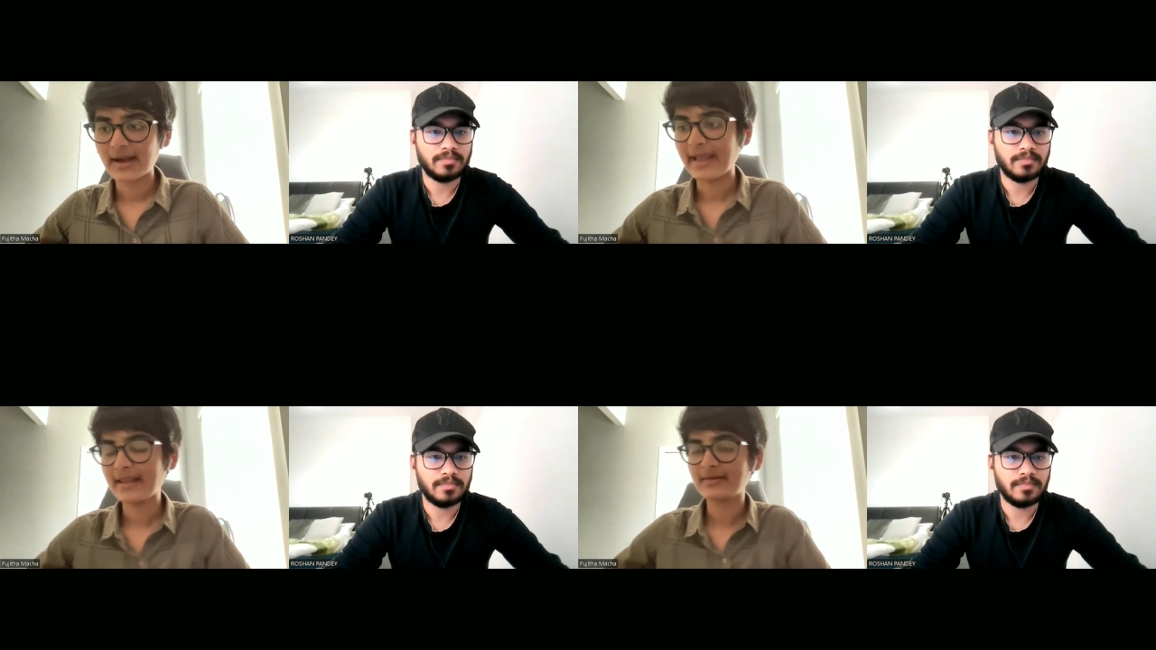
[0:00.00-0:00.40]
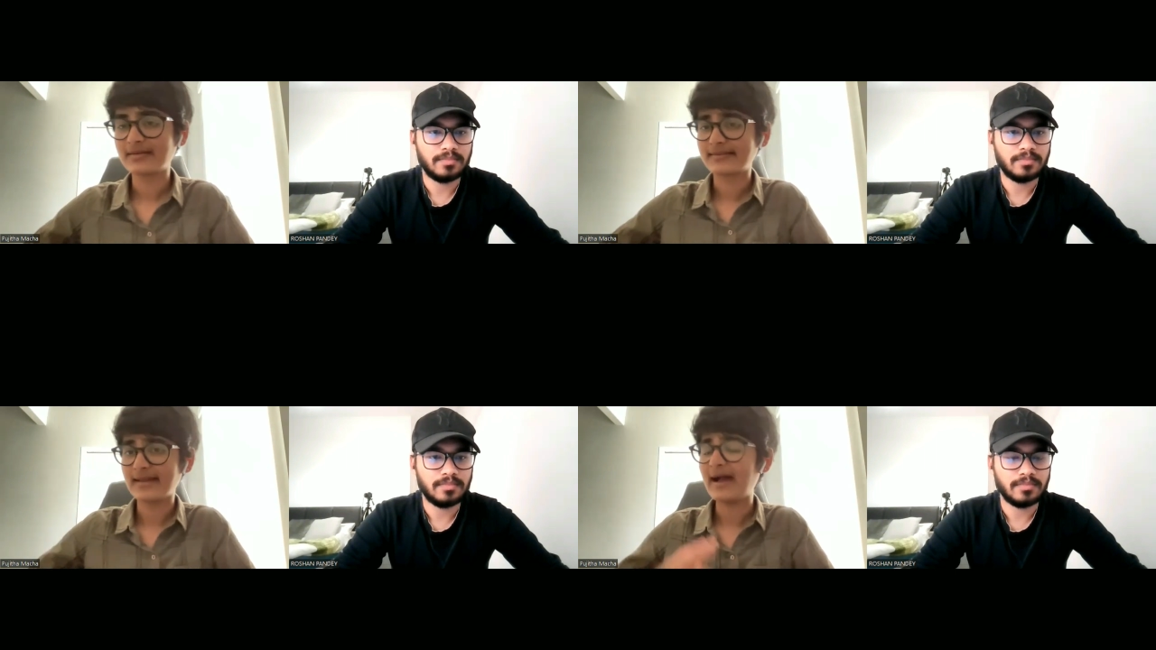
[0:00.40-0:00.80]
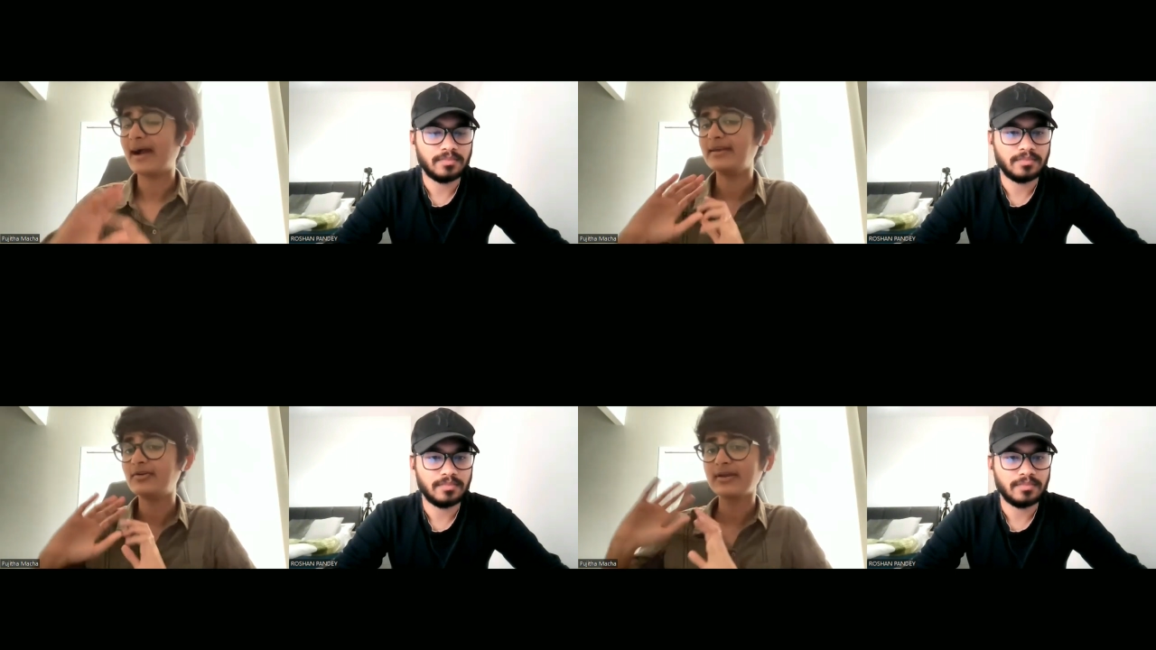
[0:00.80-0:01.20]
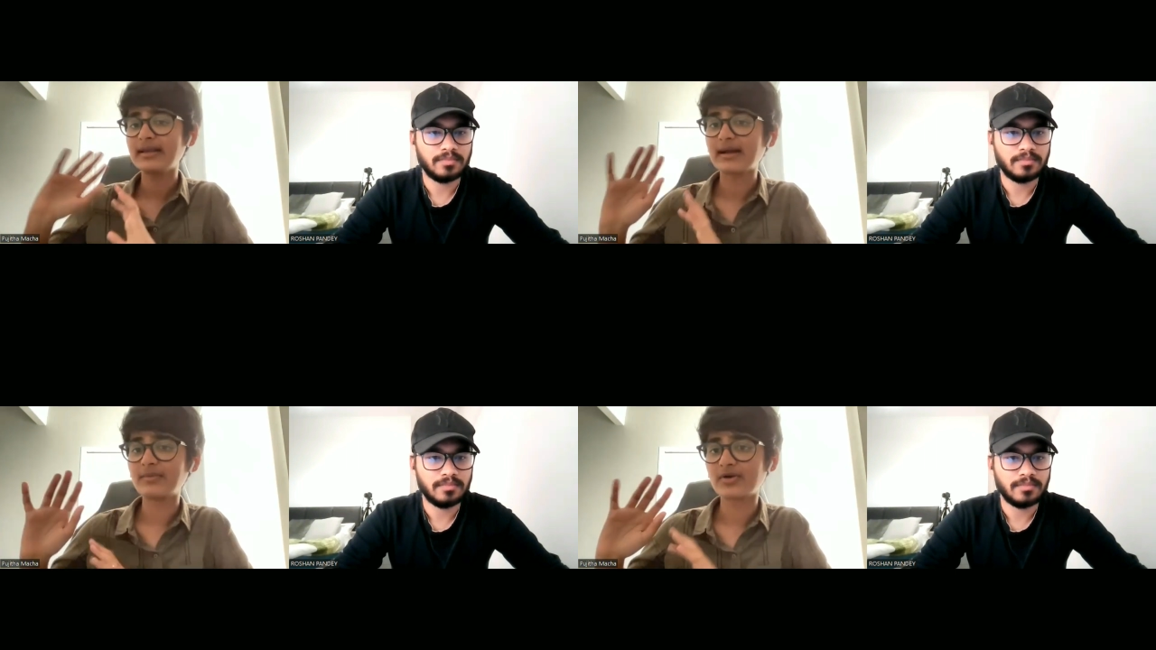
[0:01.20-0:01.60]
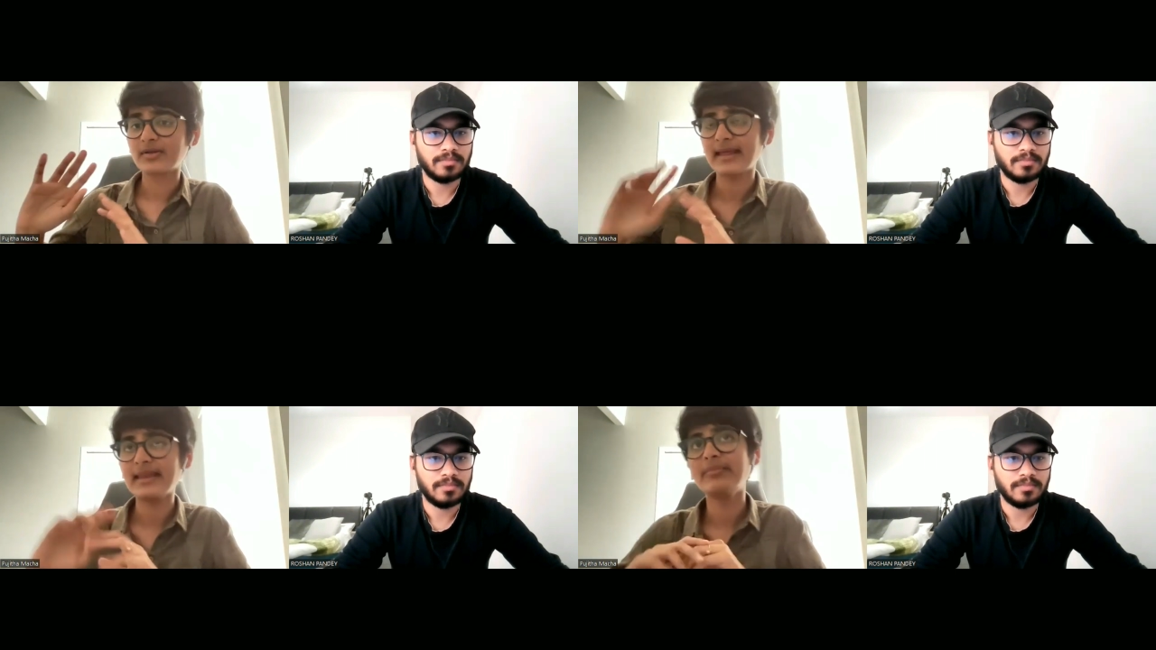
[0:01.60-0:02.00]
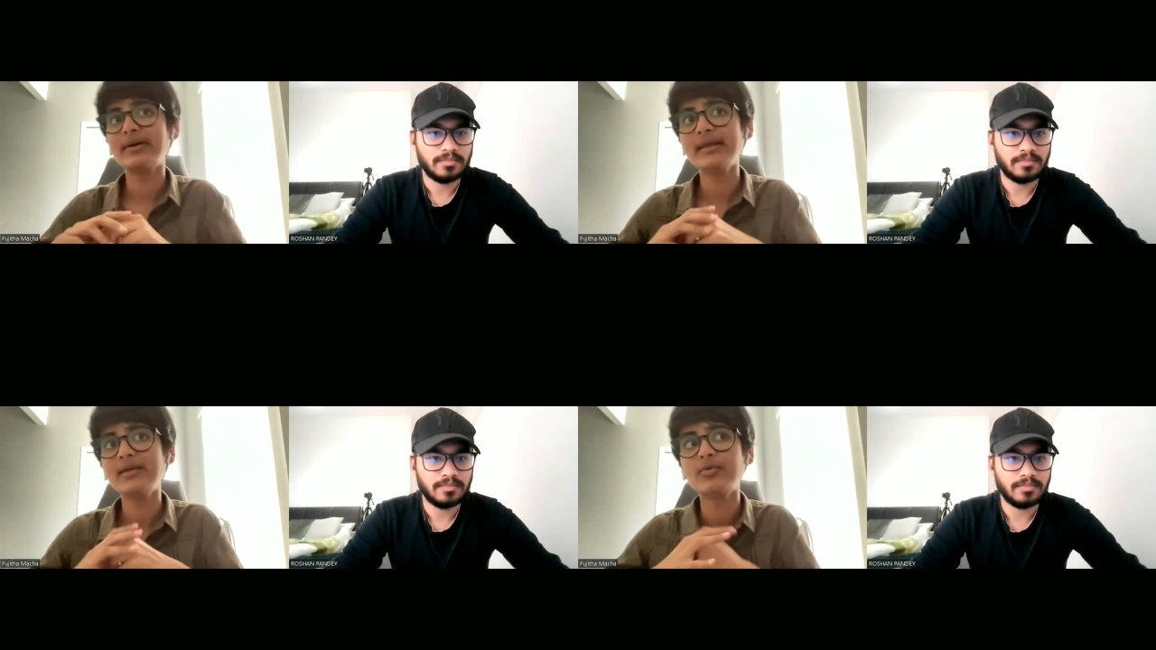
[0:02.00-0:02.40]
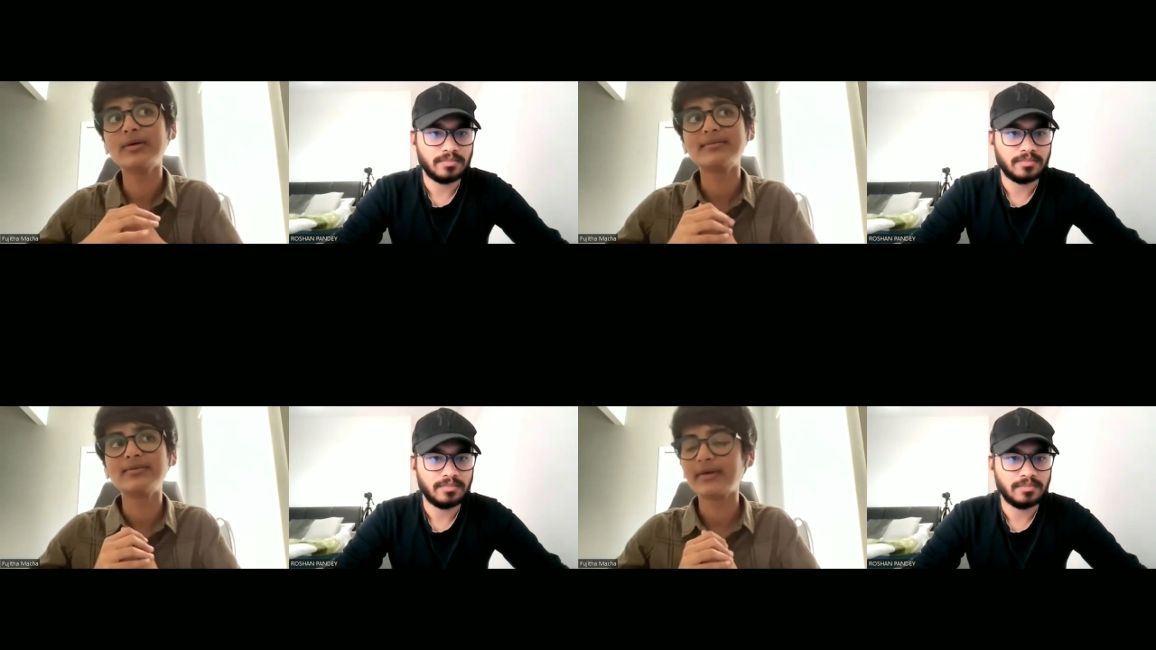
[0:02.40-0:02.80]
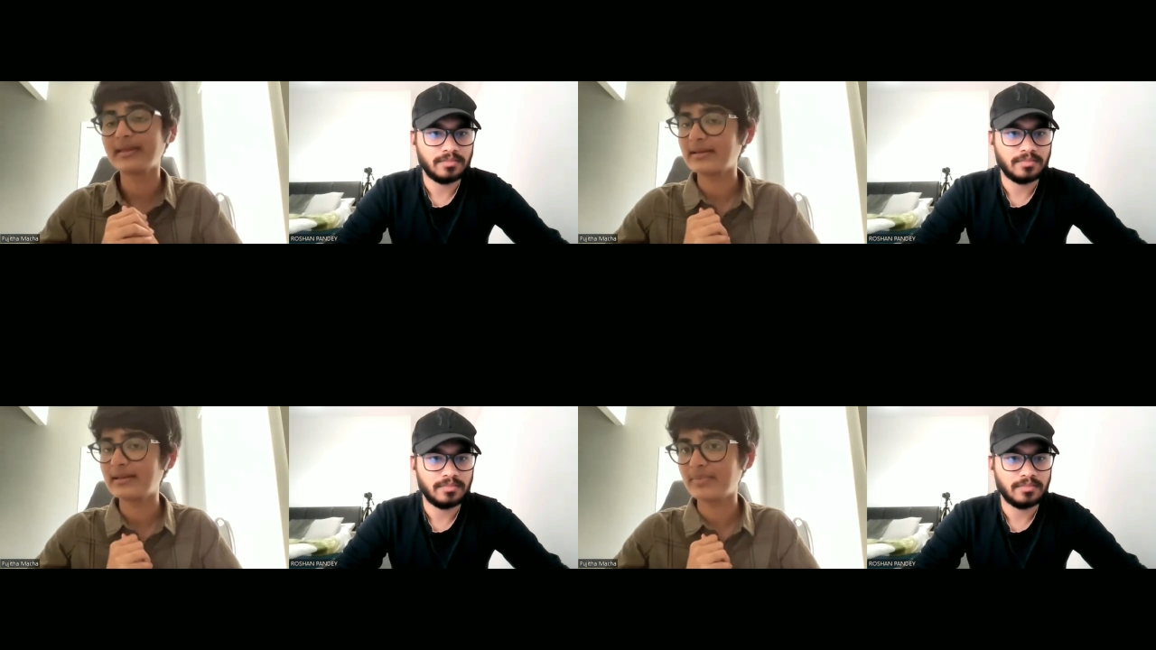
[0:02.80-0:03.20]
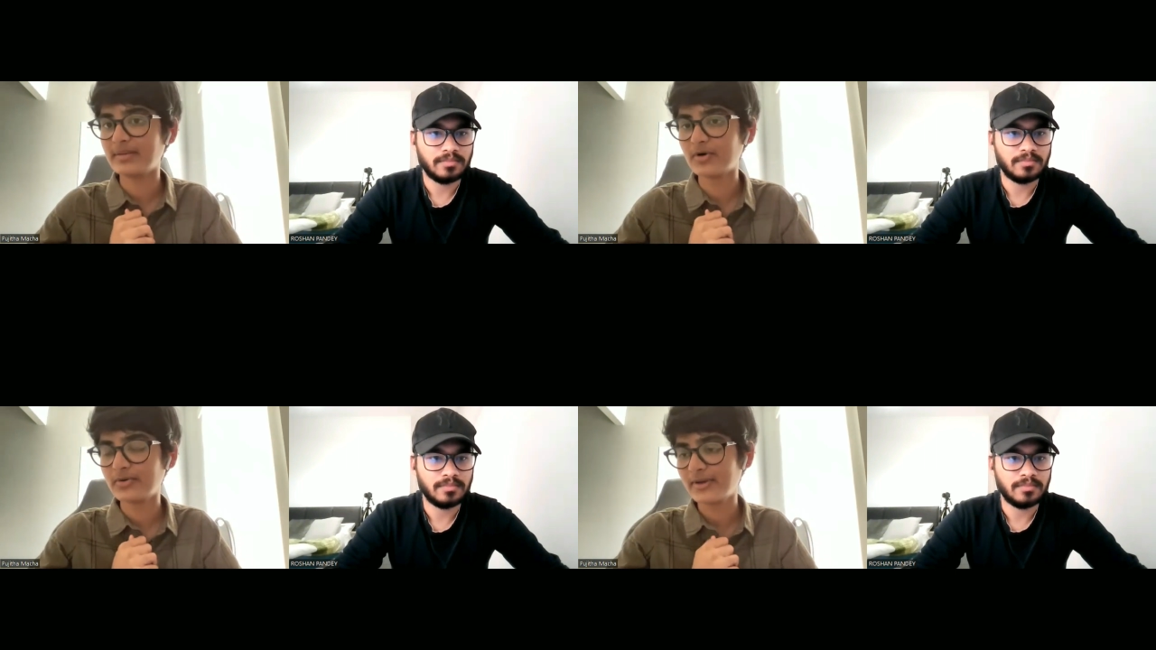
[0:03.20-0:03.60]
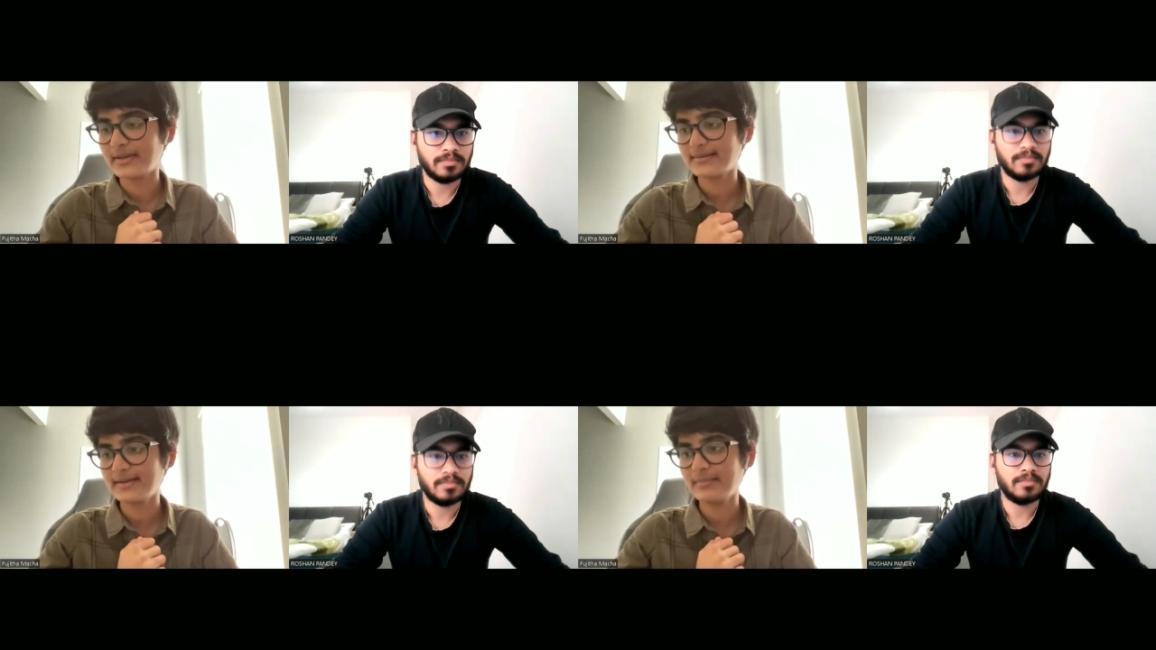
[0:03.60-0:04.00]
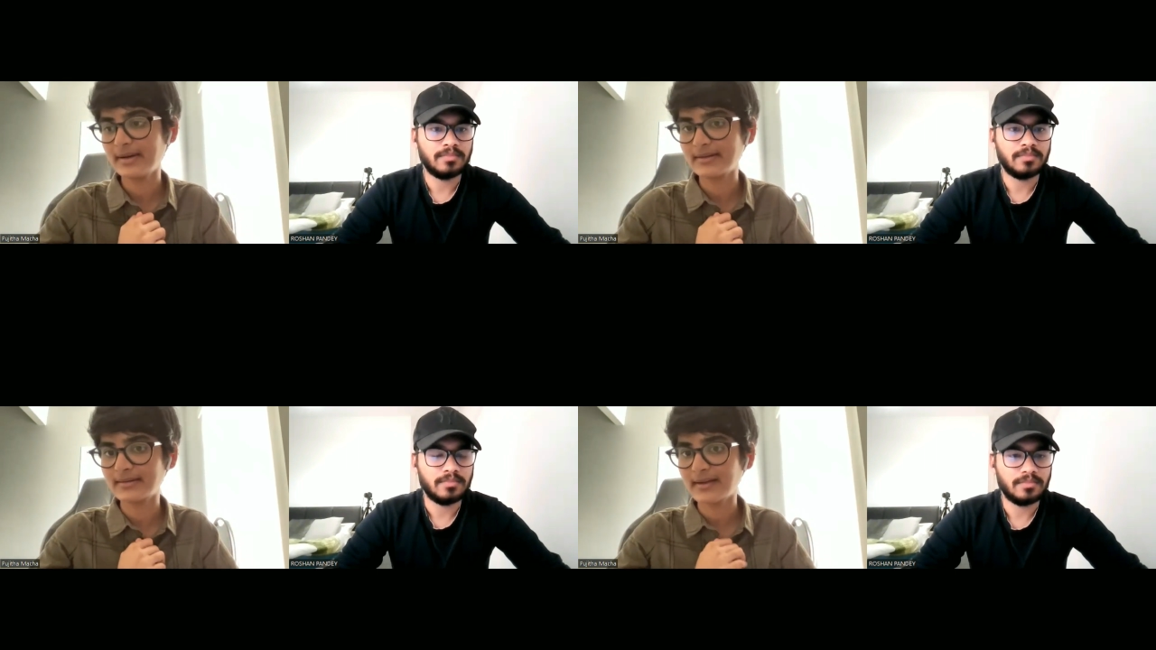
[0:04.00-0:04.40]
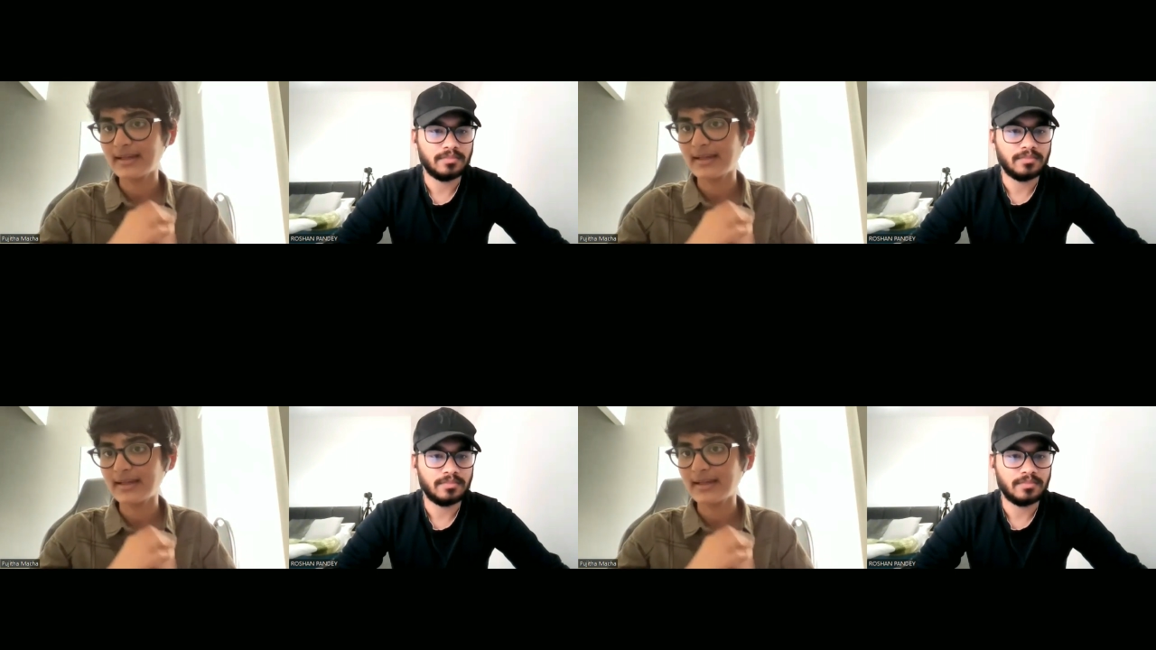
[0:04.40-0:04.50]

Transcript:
Speaker 1: i I did not really come across anybody who was doing diploma, honestly. But